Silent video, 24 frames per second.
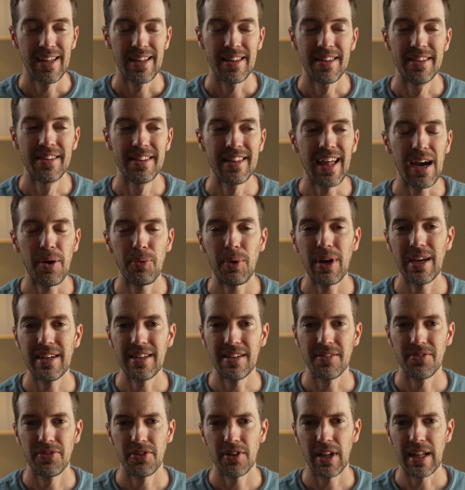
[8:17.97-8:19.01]
And that way I
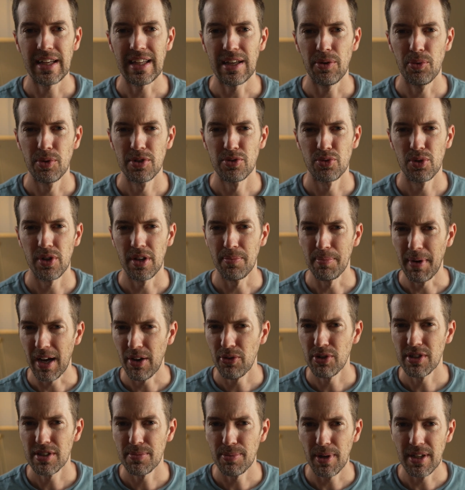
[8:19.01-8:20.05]
didn't feel like it was really my
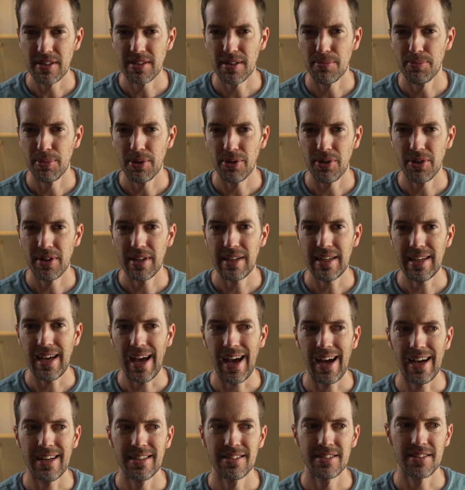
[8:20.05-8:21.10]
responsibility
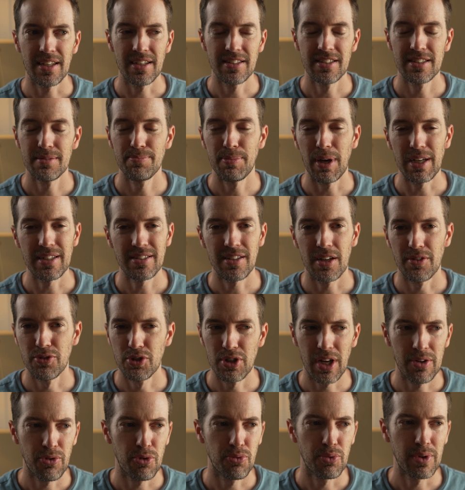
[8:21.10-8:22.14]
as a
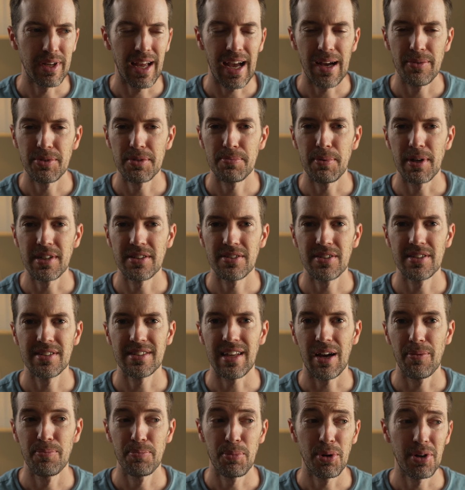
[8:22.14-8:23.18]
driver rehab specialist.
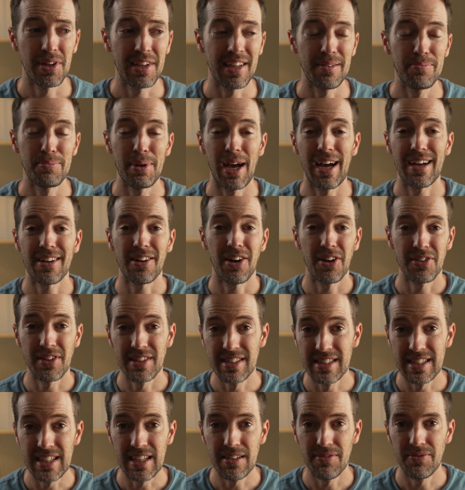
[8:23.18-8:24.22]
I'm putting it back on the
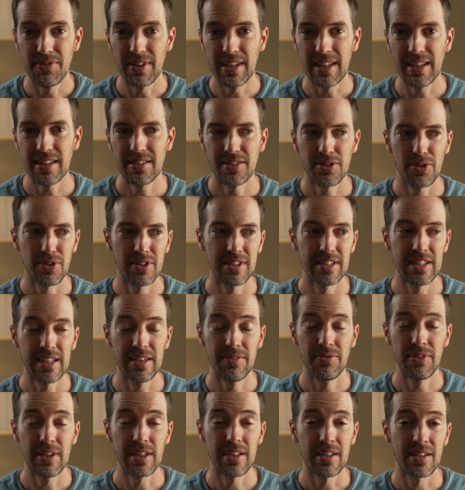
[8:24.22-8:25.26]
DMV so the
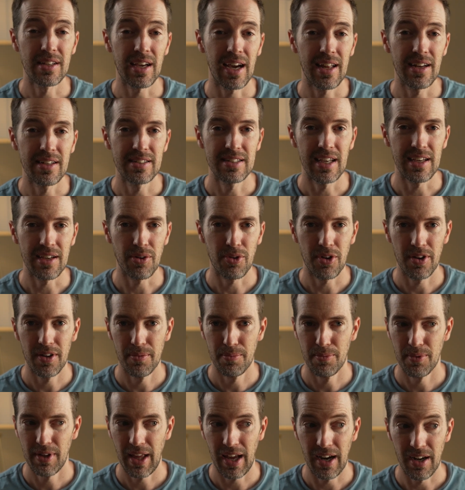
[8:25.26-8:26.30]
DMV could kind of take
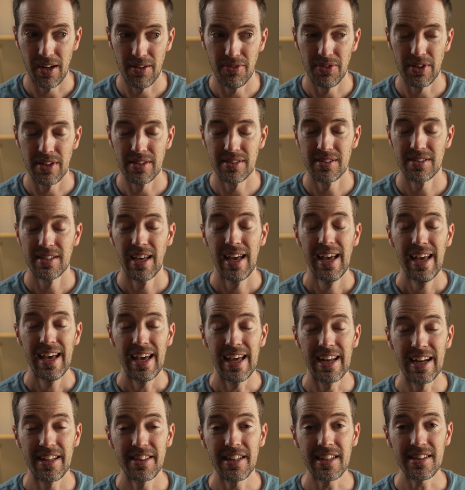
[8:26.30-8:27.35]
care of this.
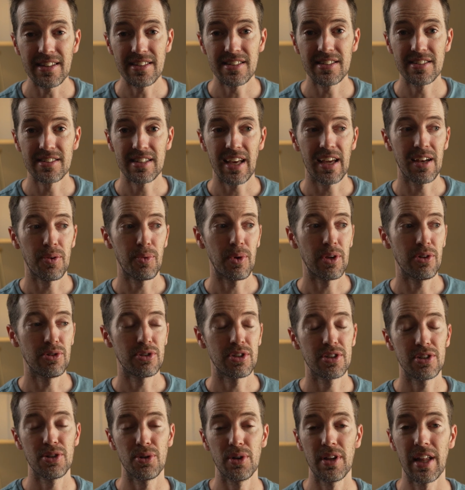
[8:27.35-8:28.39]
And I think this is kind of what you
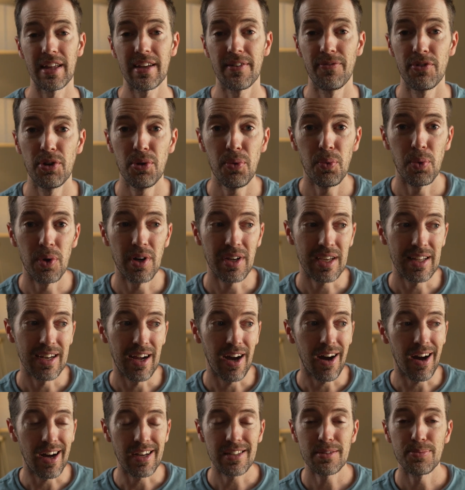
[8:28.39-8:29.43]
should do. Like if you work in a
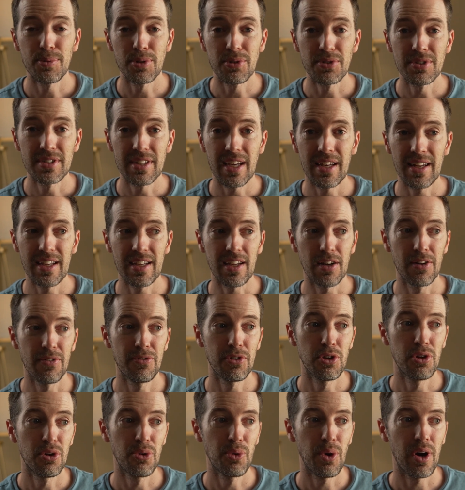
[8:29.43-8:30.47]
hospital setting, or
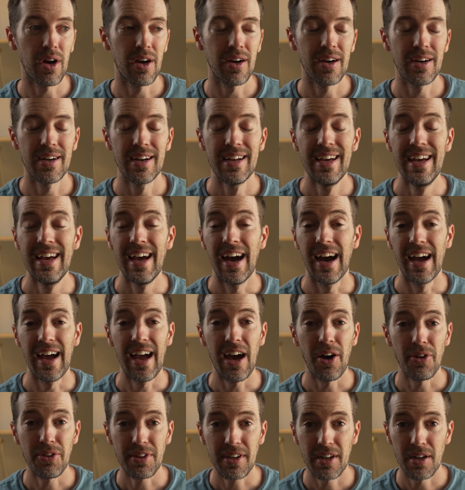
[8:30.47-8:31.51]
if you are a
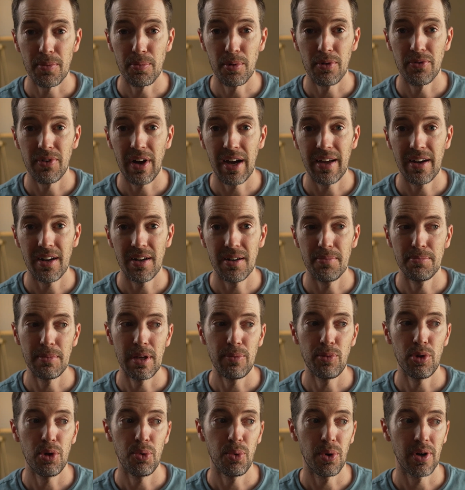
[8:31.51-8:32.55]
healthcare provider,
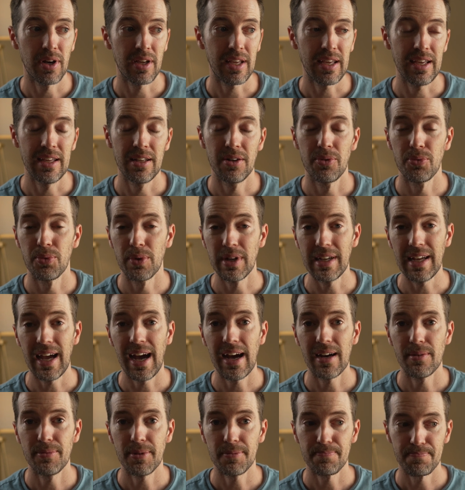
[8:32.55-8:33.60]
maybe you work in
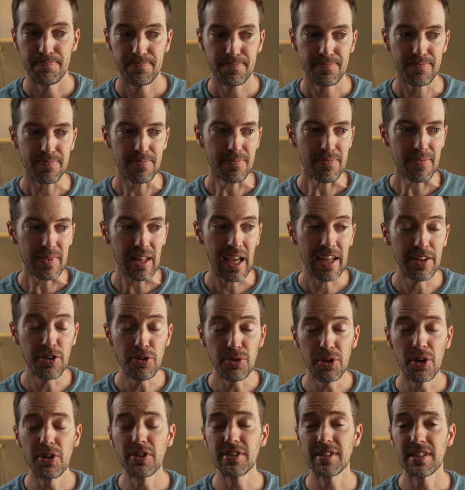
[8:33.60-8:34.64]
rehab, and you
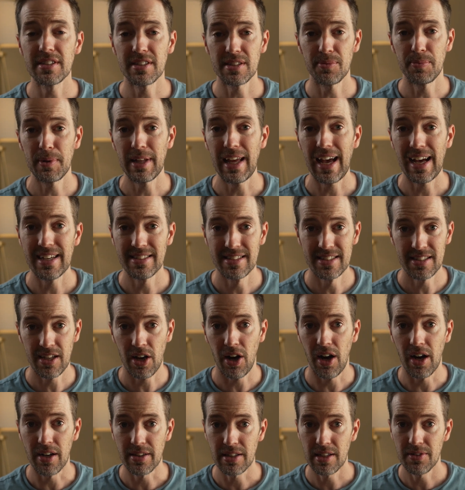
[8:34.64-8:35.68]
notice that somebody has
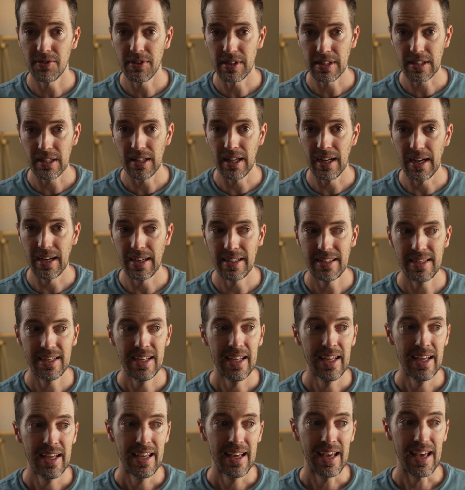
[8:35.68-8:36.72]
cognitive decline
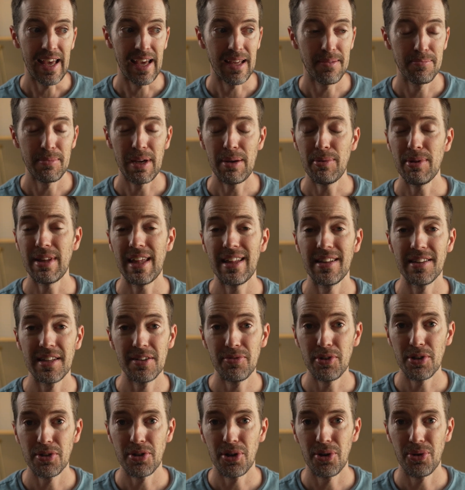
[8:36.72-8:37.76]
and maybe they
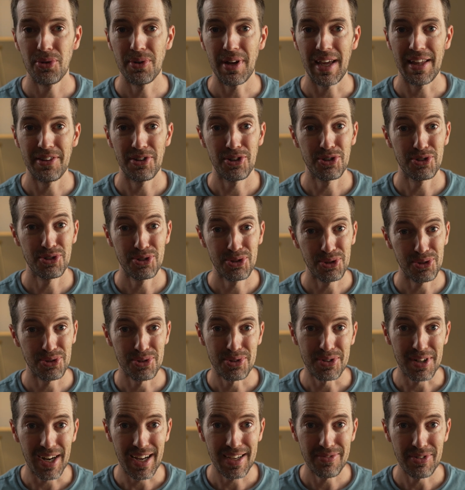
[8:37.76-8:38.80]
live alone and they're still
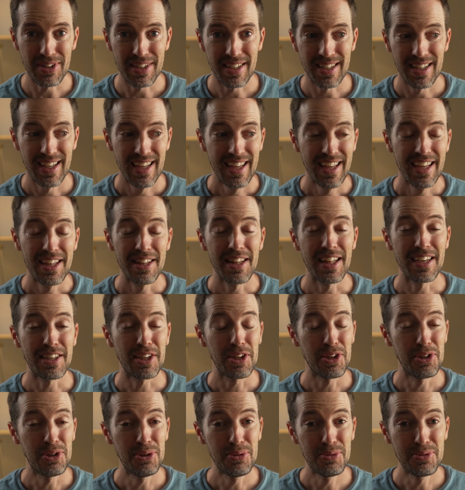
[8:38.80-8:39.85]
driving, like
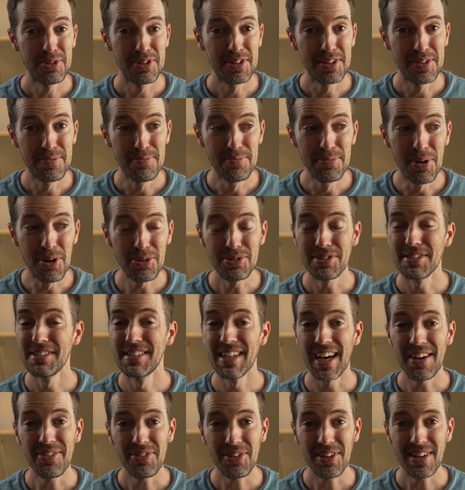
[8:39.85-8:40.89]
you most
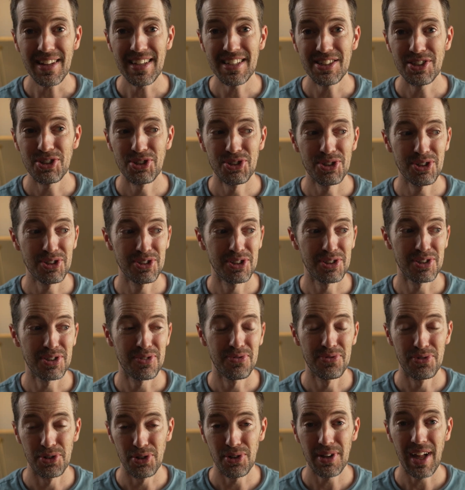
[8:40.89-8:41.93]
definitely should
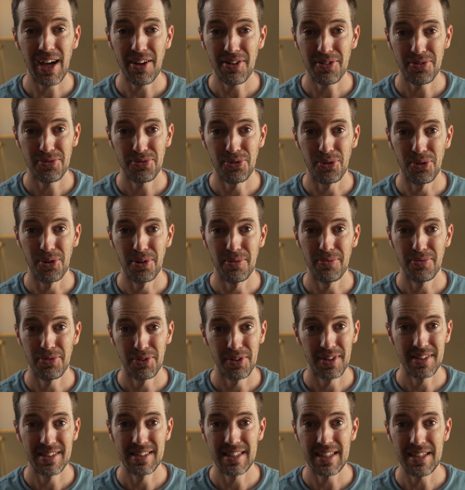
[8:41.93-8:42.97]
just fill out a form
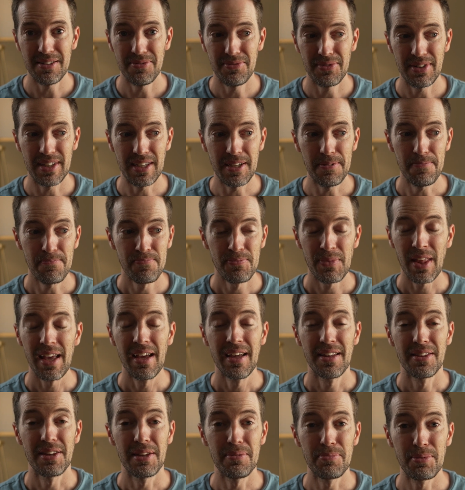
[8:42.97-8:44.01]
for the DMV
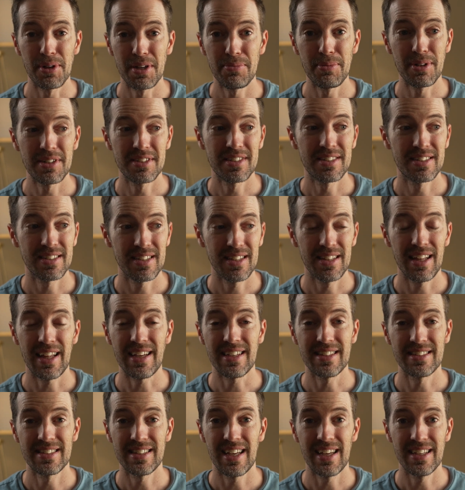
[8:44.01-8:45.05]
that pretty much
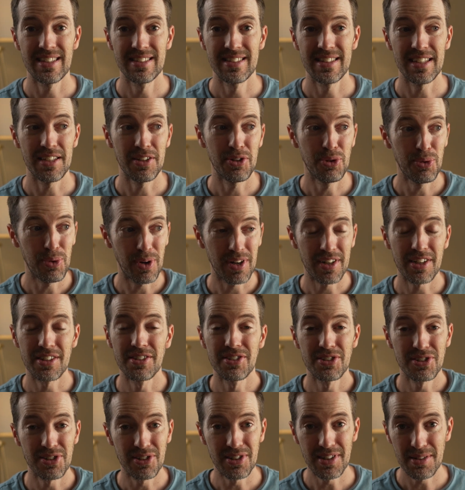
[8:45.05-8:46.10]
like says that you are
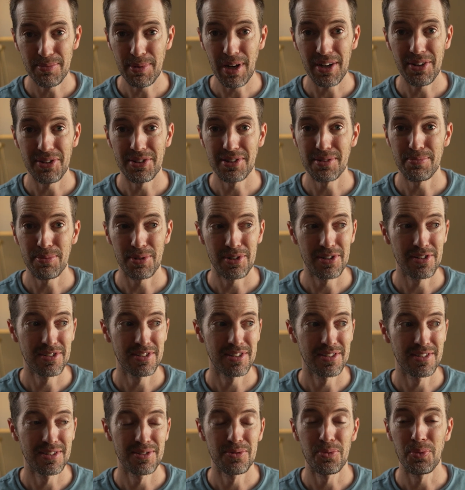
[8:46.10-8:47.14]
concerned about this
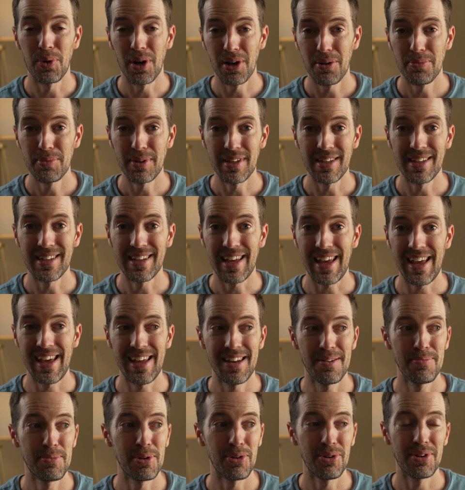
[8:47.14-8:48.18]
person's well-being
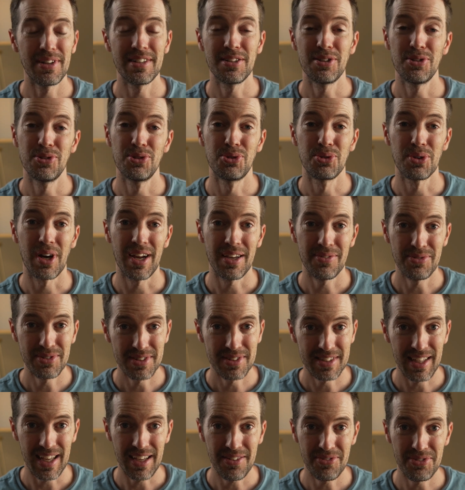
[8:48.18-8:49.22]
and ability to drive
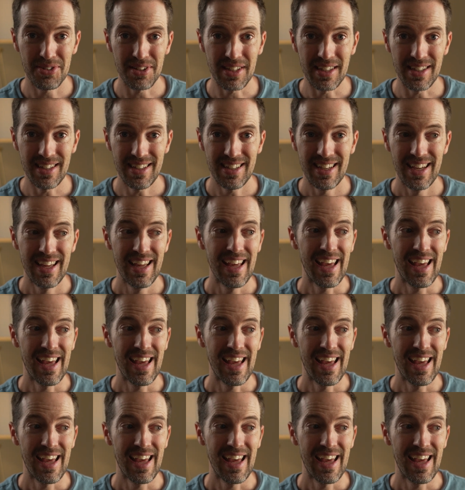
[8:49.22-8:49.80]
safely.